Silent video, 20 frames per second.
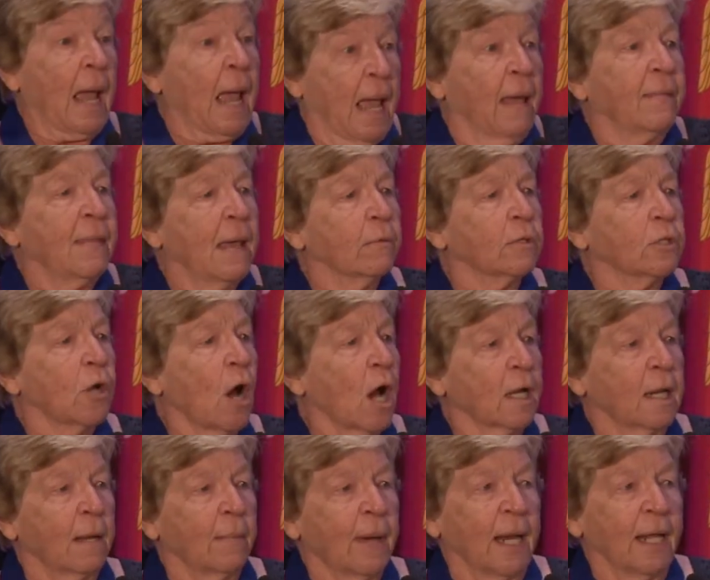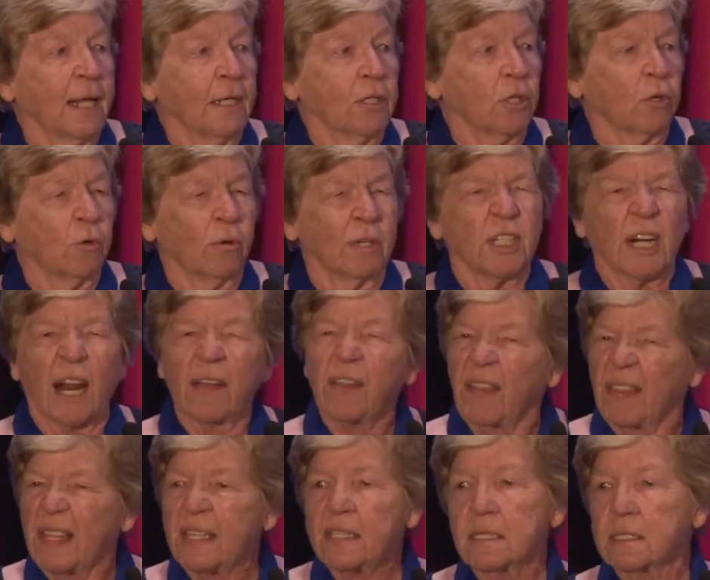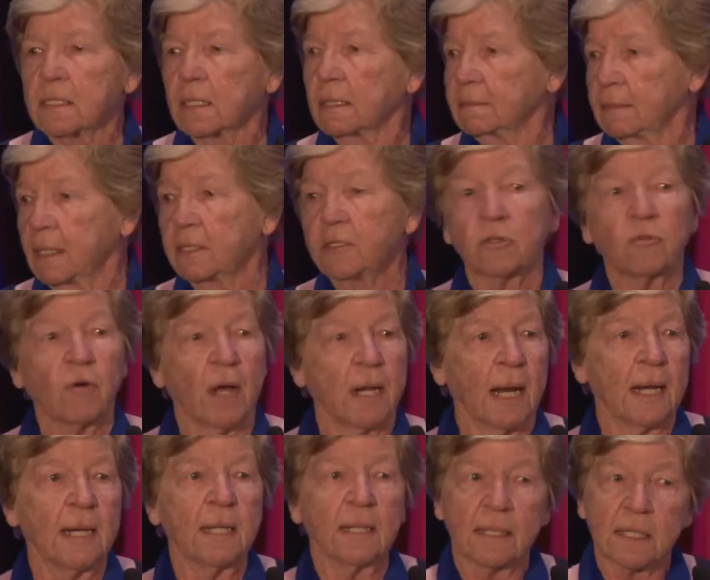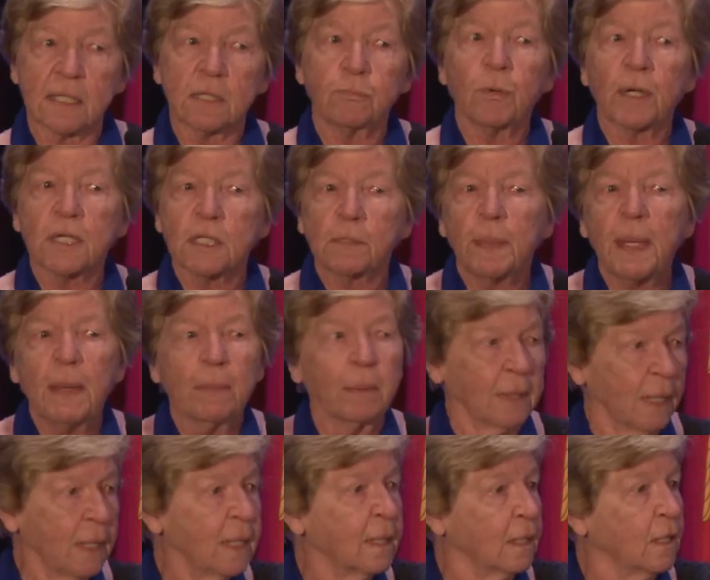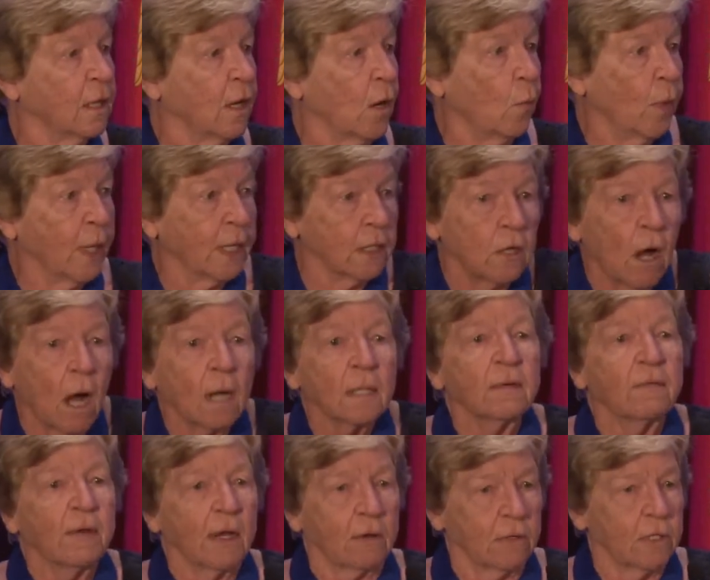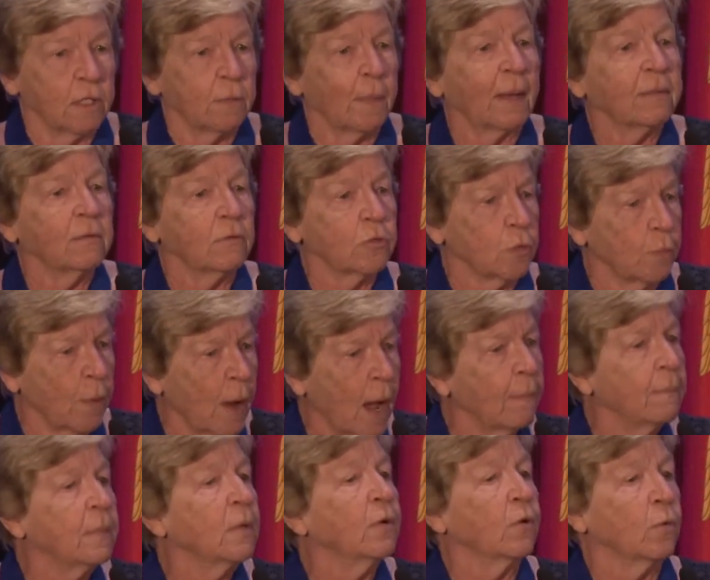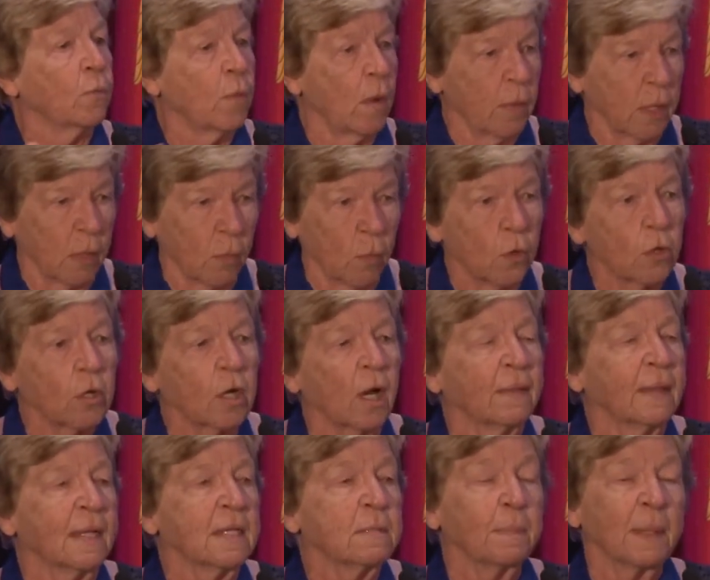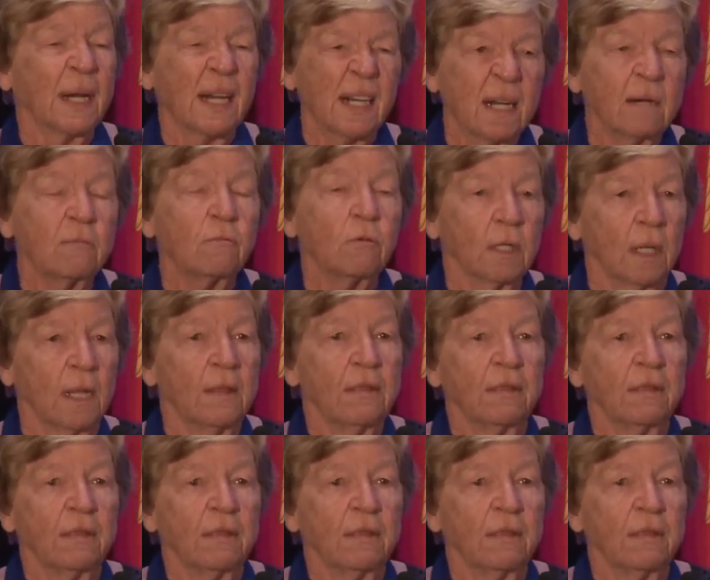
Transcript: And they were talking about Agent Orange, and I thought, this is a great idea. This brings people in. You know, we can talk to veterans about there's a problem here, and we want to work on this, but I didn't really